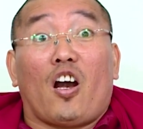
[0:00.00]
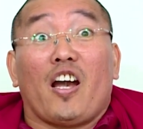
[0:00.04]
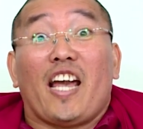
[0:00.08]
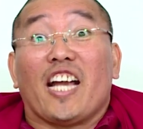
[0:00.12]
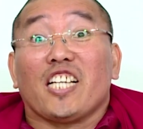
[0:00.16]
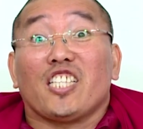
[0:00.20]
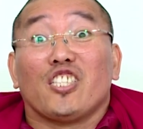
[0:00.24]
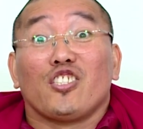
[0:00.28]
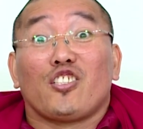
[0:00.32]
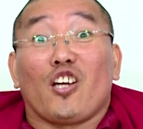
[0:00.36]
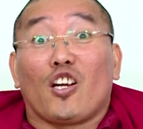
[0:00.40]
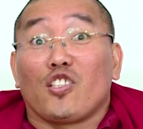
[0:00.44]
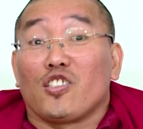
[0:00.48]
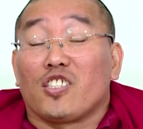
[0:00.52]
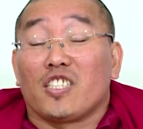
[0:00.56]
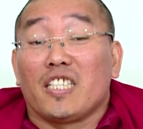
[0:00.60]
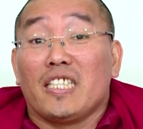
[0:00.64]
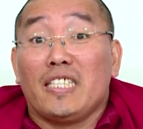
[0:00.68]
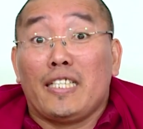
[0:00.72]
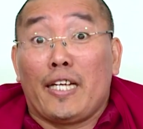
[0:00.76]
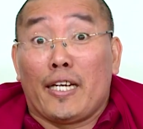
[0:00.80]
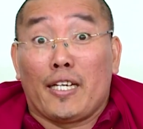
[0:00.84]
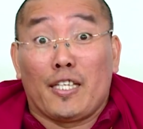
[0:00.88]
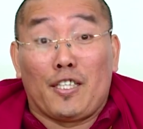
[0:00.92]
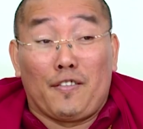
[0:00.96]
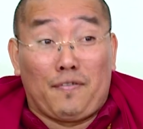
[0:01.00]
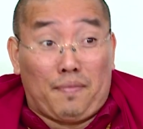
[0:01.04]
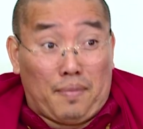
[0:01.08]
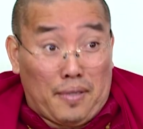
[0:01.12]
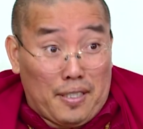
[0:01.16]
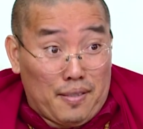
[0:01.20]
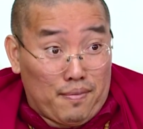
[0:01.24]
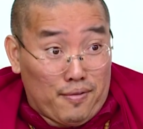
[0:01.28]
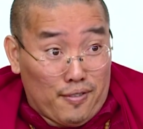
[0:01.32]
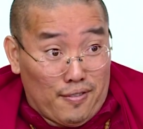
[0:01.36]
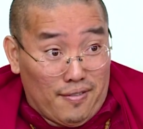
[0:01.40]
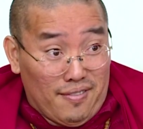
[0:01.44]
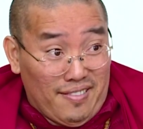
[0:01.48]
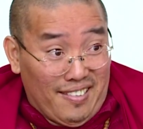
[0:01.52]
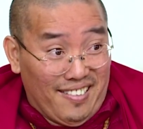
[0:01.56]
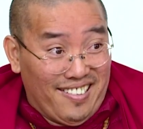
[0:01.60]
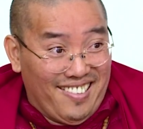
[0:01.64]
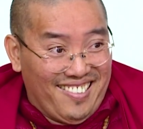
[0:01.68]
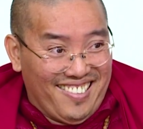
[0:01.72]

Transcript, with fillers: I actually don't see negative people.